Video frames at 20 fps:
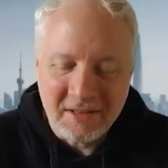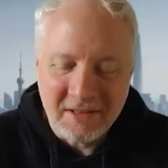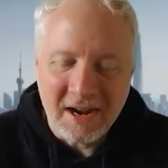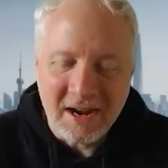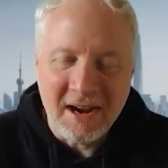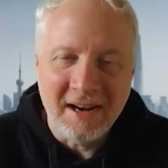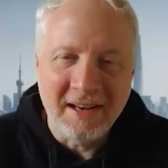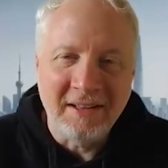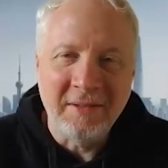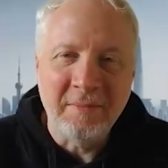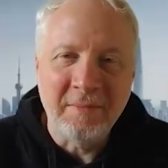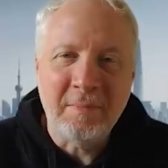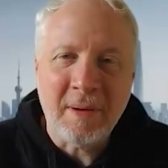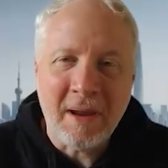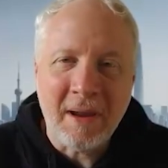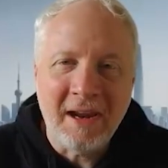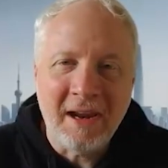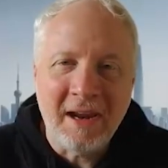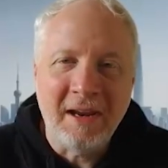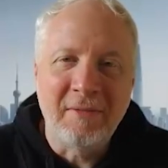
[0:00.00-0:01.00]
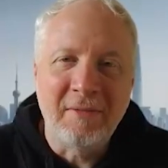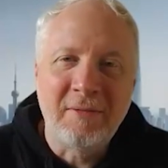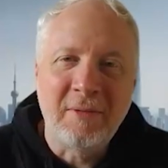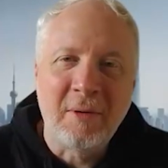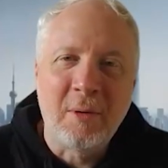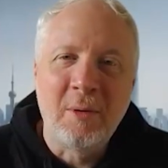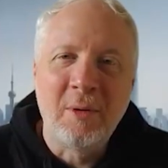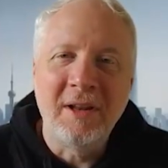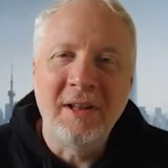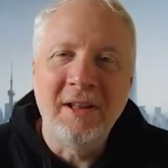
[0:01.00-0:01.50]
Paying it
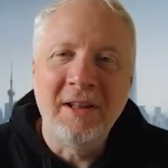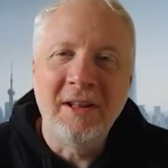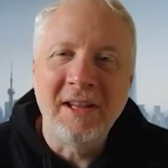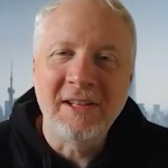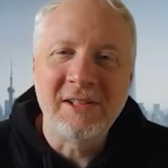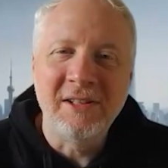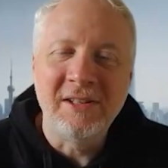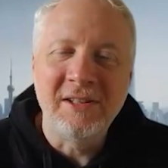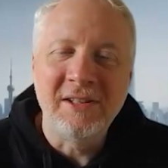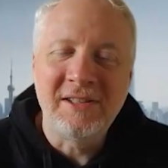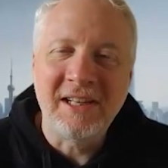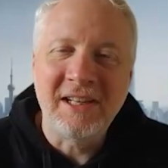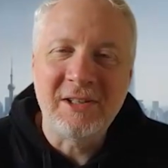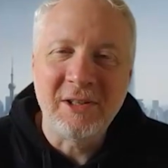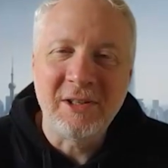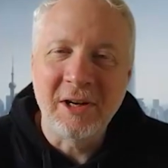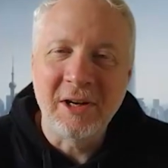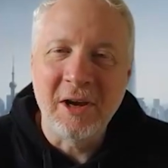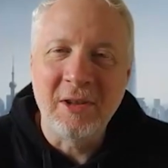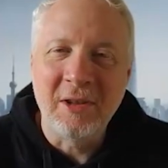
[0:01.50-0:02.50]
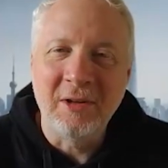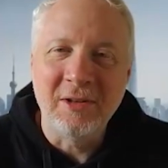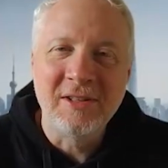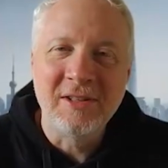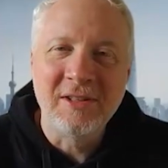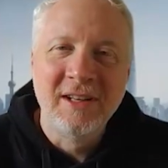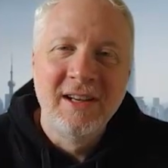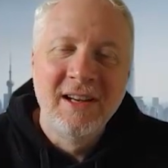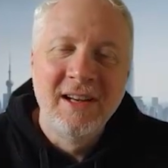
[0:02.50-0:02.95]
forward and lesson teaching others.